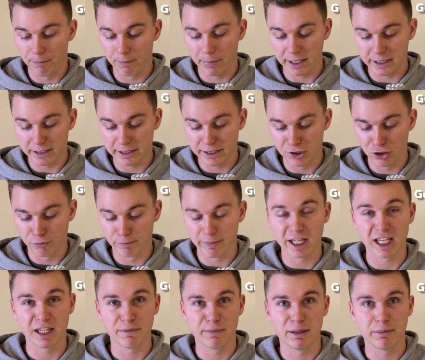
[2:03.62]
but is still
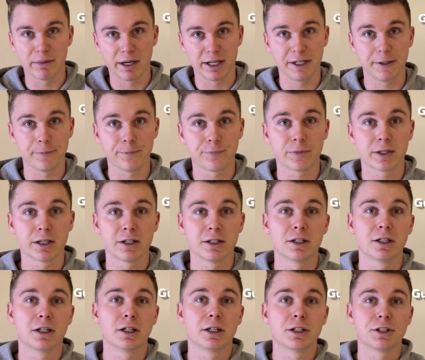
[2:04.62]
making me money.
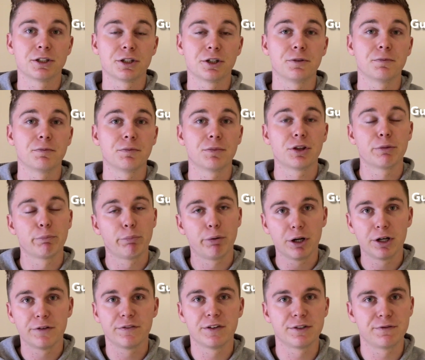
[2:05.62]
So, the
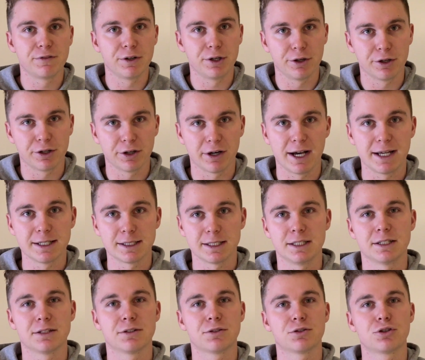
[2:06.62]
point of this video, guys,
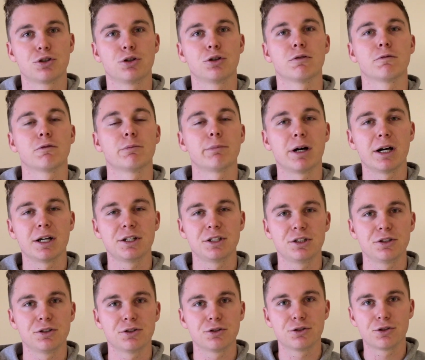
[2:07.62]
is to remind
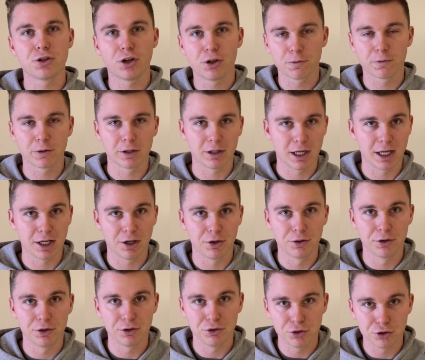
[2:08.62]
you don't rely
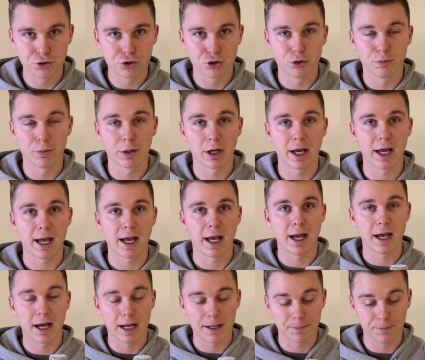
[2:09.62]
on the YouTube
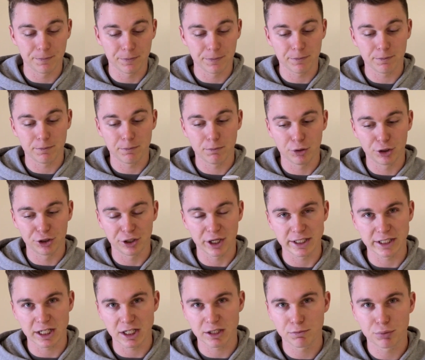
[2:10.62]
um,
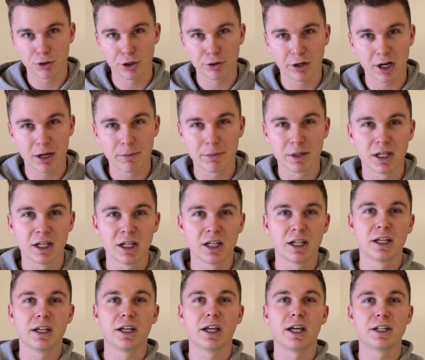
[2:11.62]
monetization program
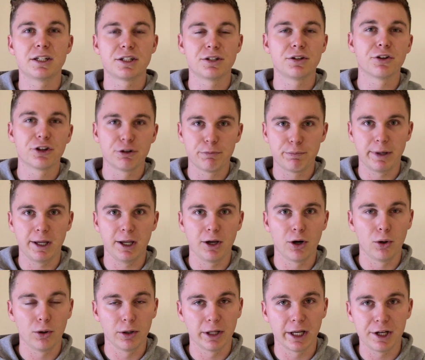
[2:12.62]
it's not the be
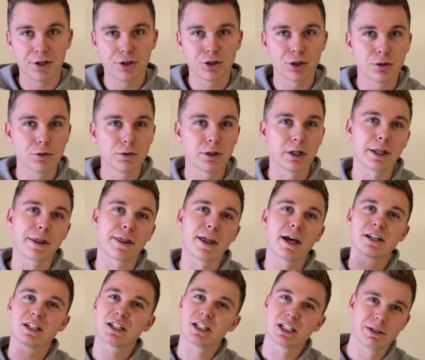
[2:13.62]
all end all. A
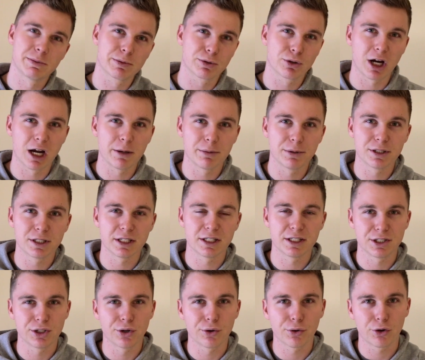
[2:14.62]
thousand subscribers
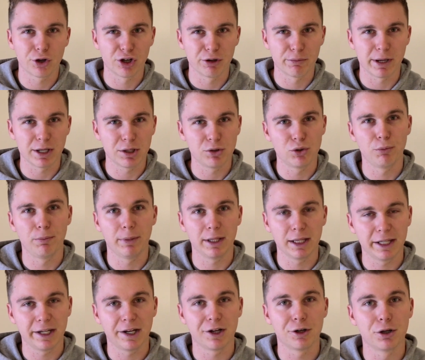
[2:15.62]
is not going to make you a
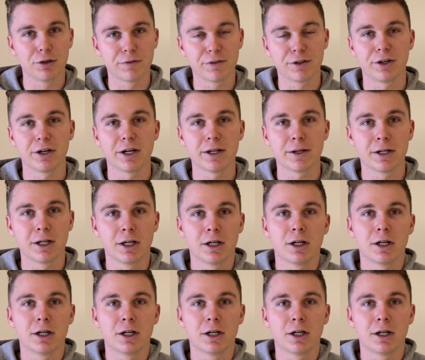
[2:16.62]
millionaire overnight.